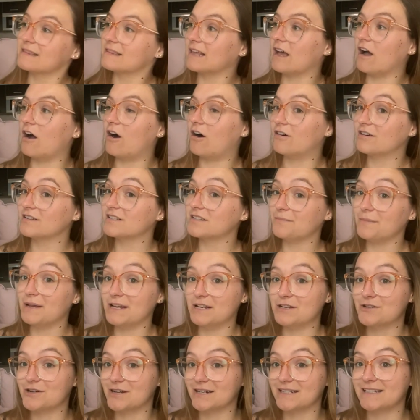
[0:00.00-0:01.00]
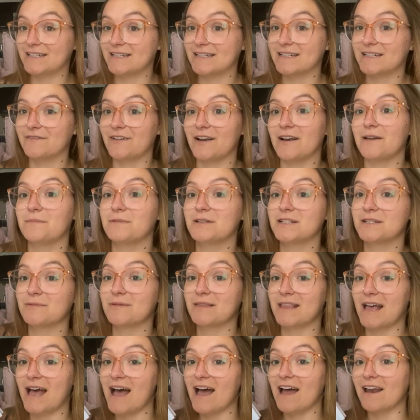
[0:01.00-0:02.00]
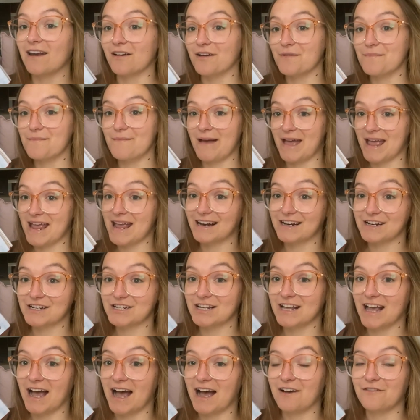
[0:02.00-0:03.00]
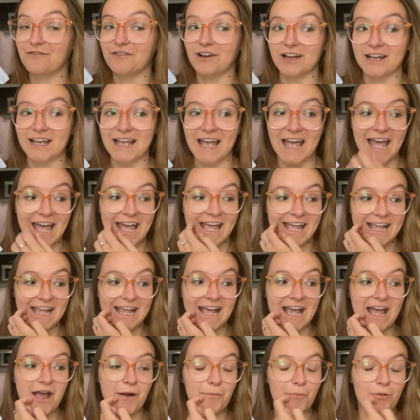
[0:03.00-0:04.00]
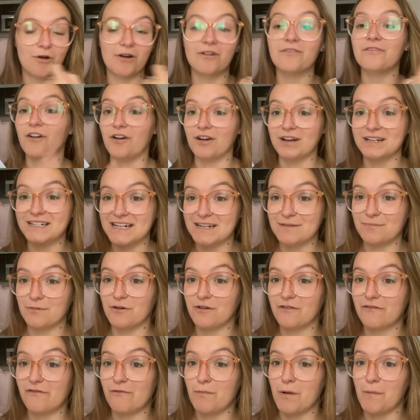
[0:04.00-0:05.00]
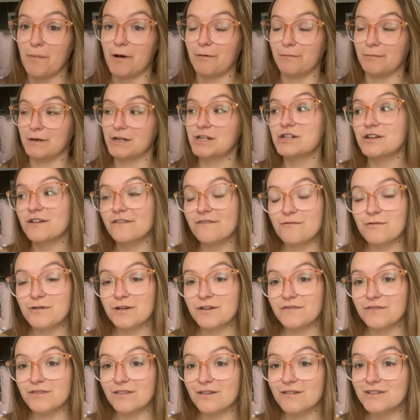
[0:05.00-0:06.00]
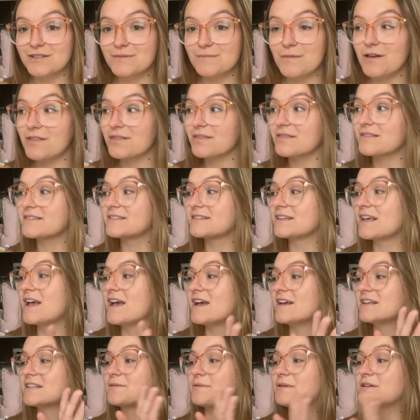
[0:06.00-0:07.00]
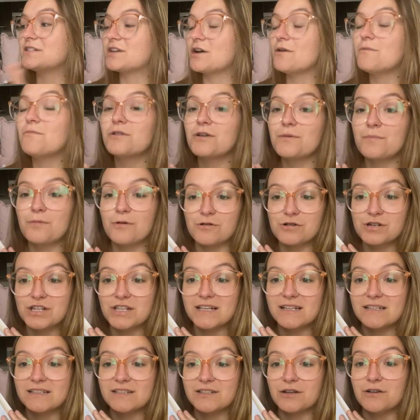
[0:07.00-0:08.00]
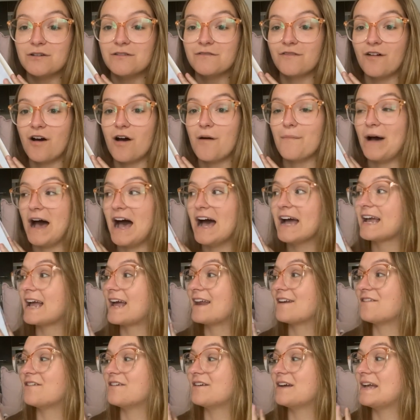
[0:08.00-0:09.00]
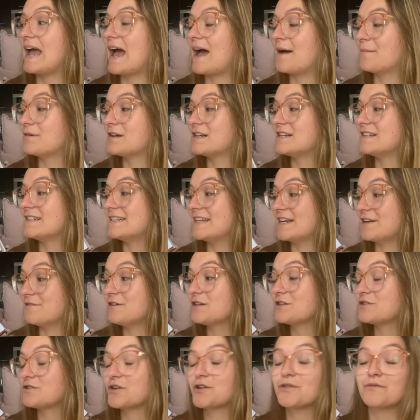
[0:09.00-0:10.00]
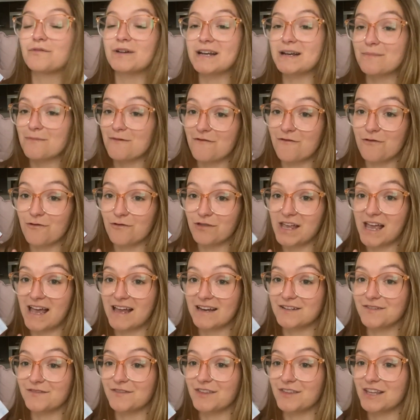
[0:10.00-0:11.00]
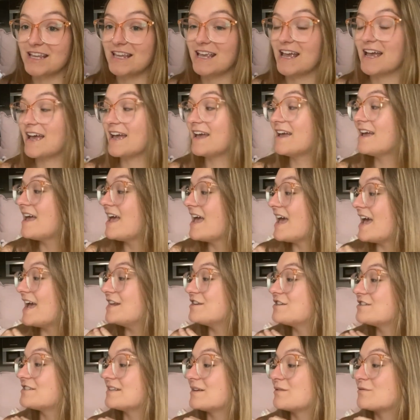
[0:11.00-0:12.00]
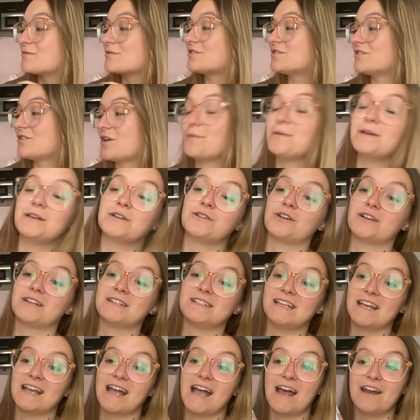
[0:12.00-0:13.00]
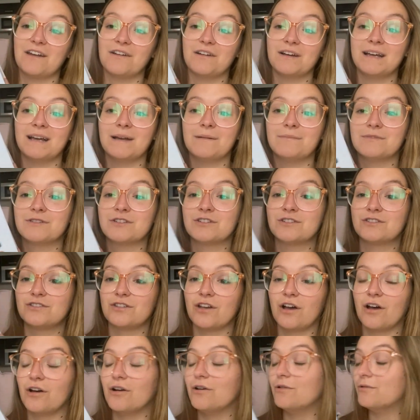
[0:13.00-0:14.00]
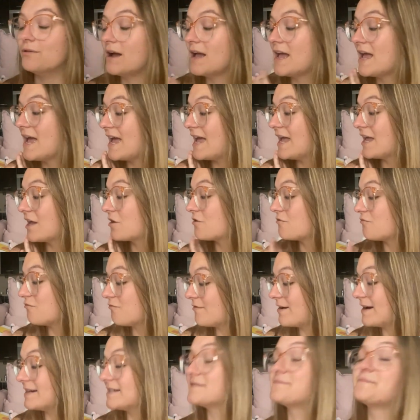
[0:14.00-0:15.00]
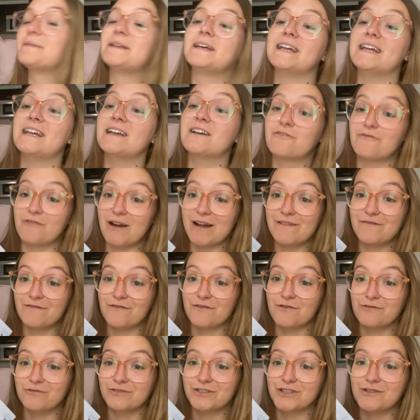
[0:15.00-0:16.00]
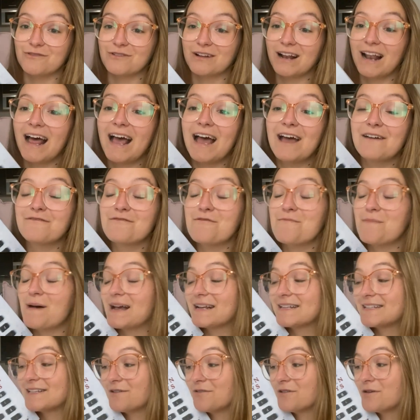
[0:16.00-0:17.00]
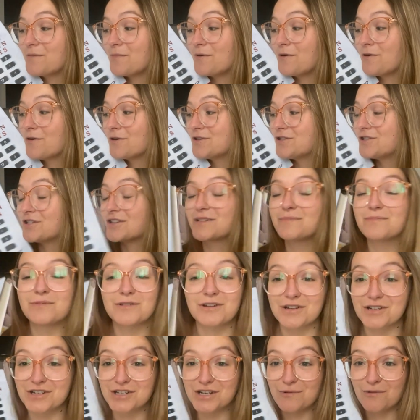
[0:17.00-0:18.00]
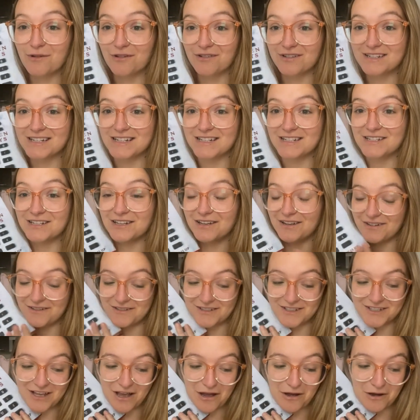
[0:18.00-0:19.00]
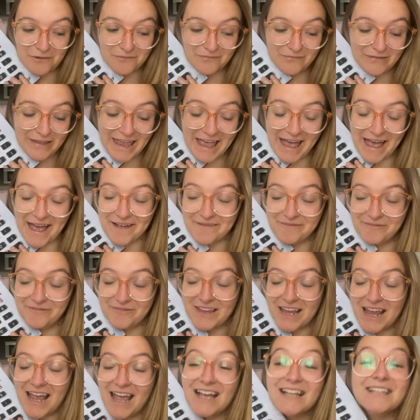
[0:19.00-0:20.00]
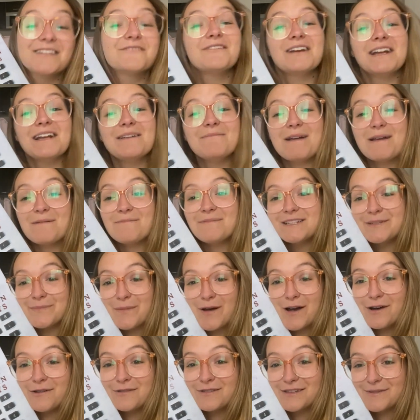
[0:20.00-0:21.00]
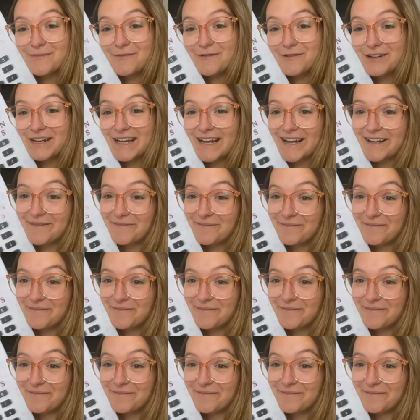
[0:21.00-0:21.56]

there are some interesting developments with that, and I may actually have like a provided book from a publisher for one of those months. So I don't want to push this too far back, and I am considering trying to read it before the end of the year. It just sounds so interesting, and I am so incredibly grateful to Claire for passing on a book just because she wanted to. So yeah, it's really made me smile this morning.